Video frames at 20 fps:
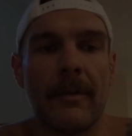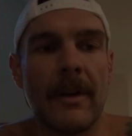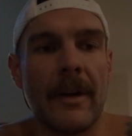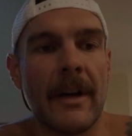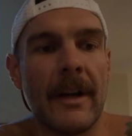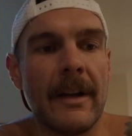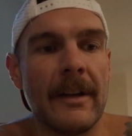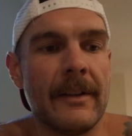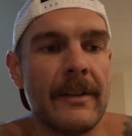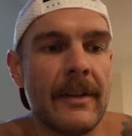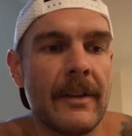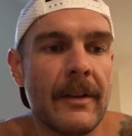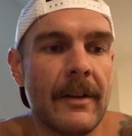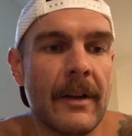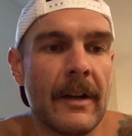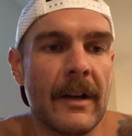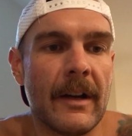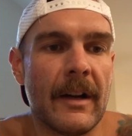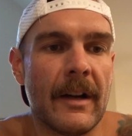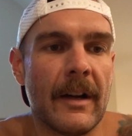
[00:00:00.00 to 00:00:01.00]
right,
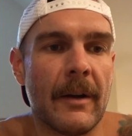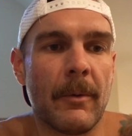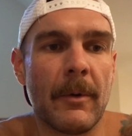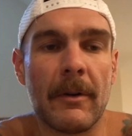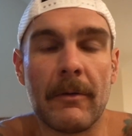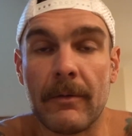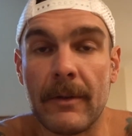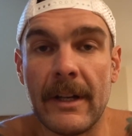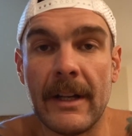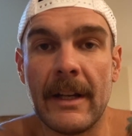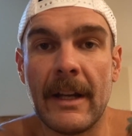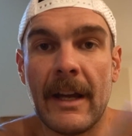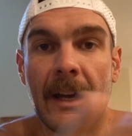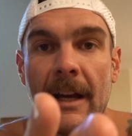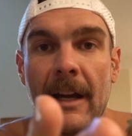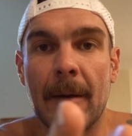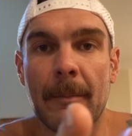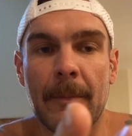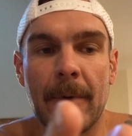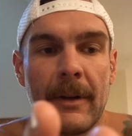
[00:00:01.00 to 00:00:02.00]
I want to
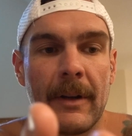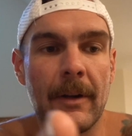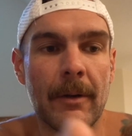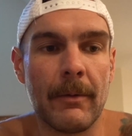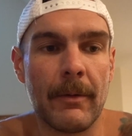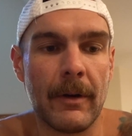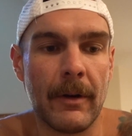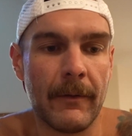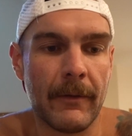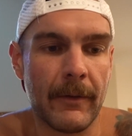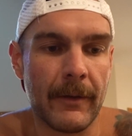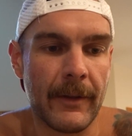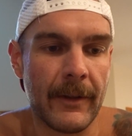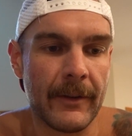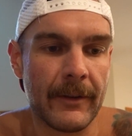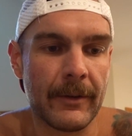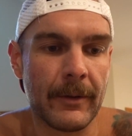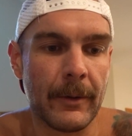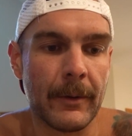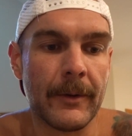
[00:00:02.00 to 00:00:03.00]
recap and go over
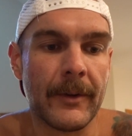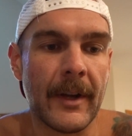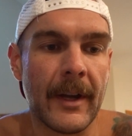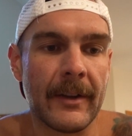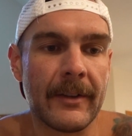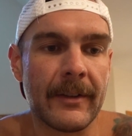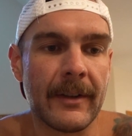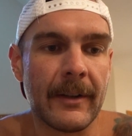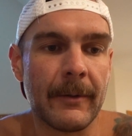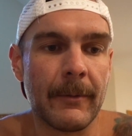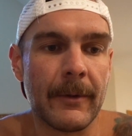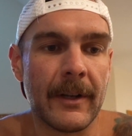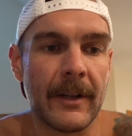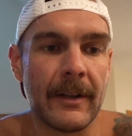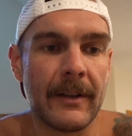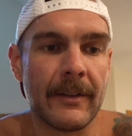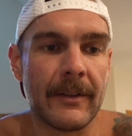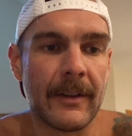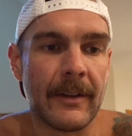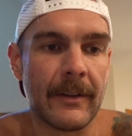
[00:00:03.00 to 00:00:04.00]
this whole testing
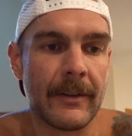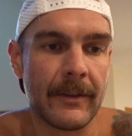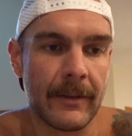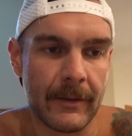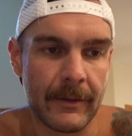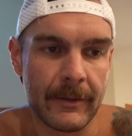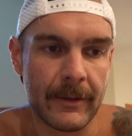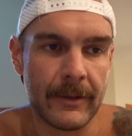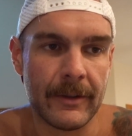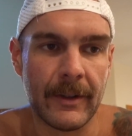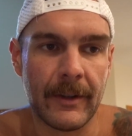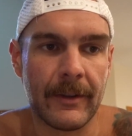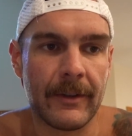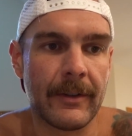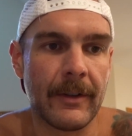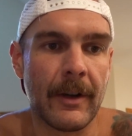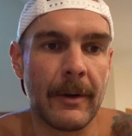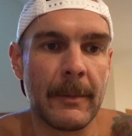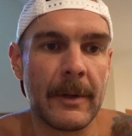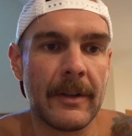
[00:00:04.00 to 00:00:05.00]
week since you just
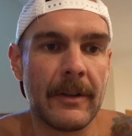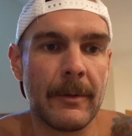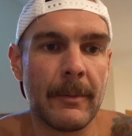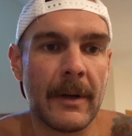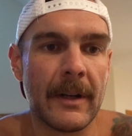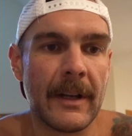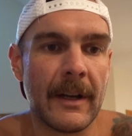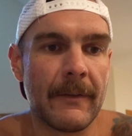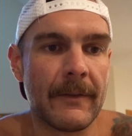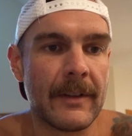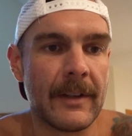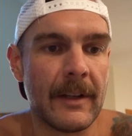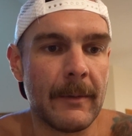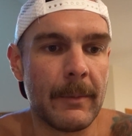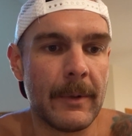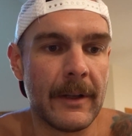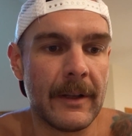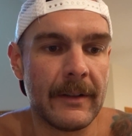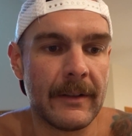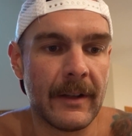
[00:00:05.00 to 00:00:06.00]
saw me do my
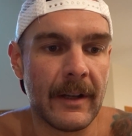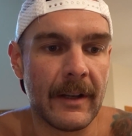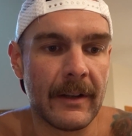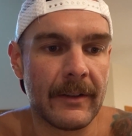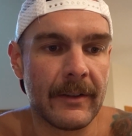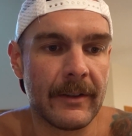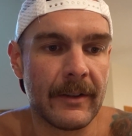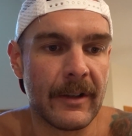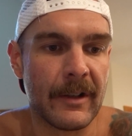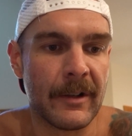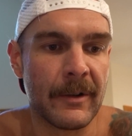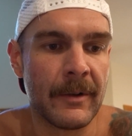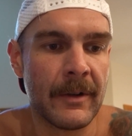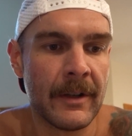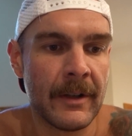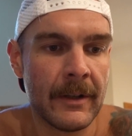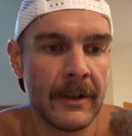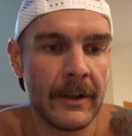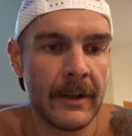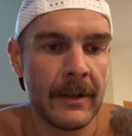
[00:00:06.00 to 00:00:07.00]
FTP test. So,
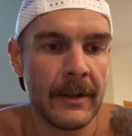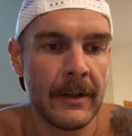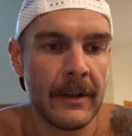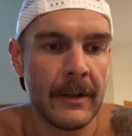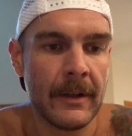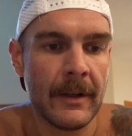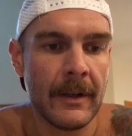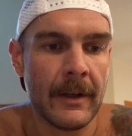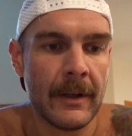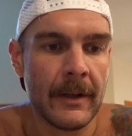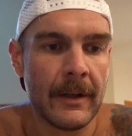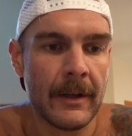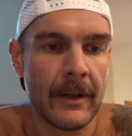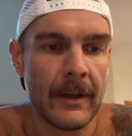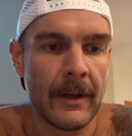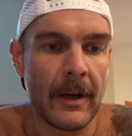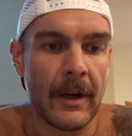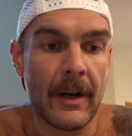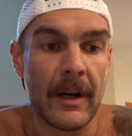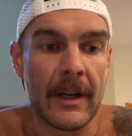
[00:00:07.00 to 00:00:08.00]

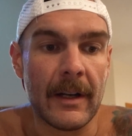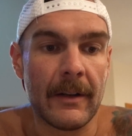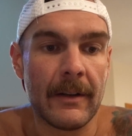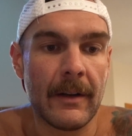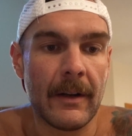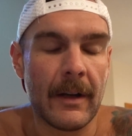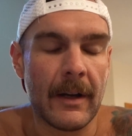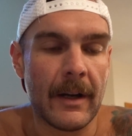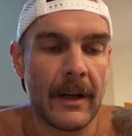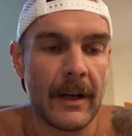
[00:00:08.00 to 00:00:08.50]
all right,